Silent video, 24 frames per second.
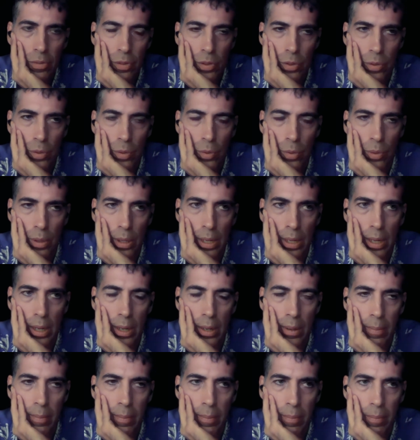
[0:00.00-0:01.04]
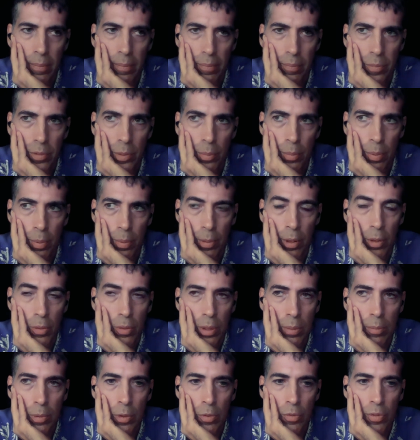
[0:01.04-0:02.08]
to um, to
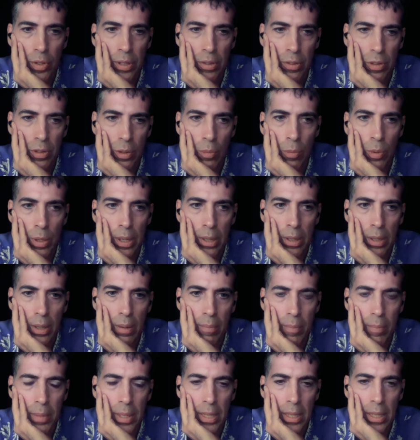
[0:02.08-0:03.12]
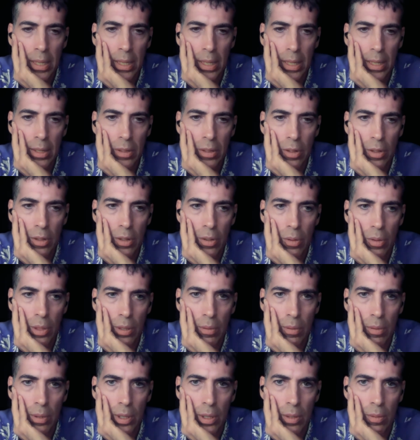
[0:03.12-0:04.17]
promote the movie. So we ended up meeting, and you know,
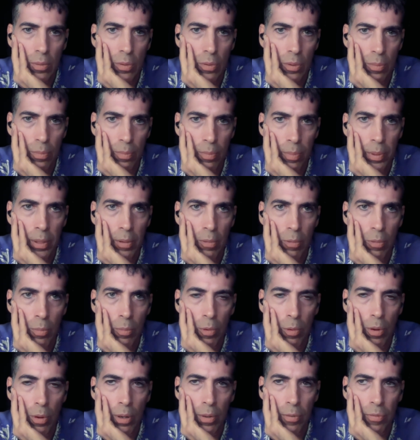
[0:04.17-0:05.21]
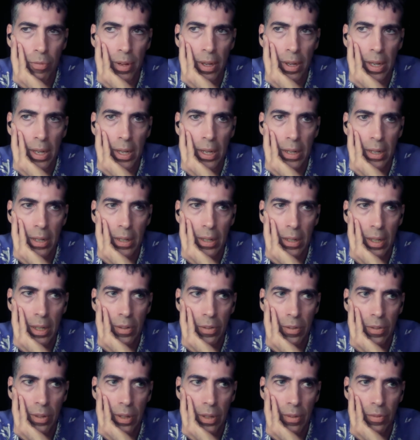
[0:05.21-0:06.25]
he he was a big Room fan and,
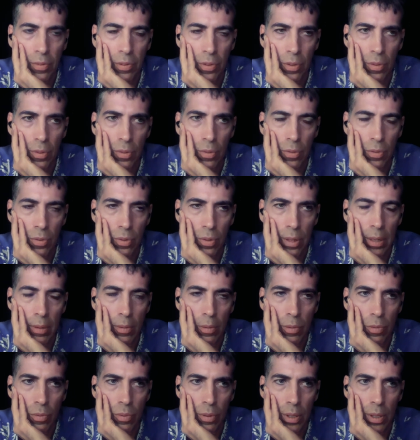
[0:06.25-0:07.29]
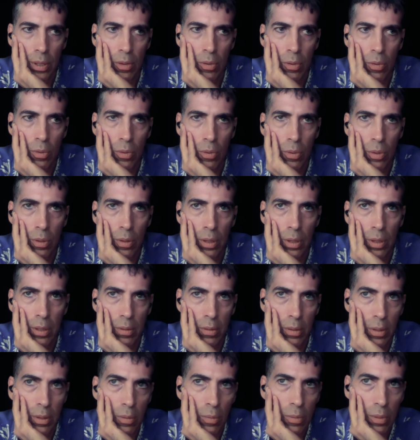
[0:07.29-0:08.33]
and stuff. So so that was really cool,
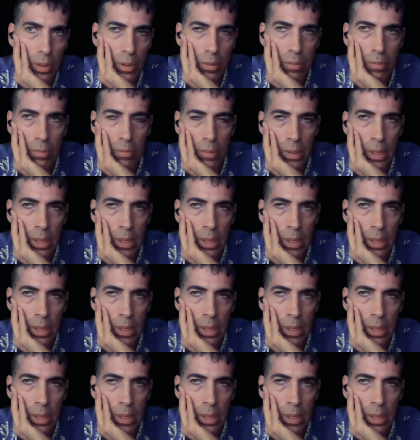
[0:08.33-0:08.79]
and you know, we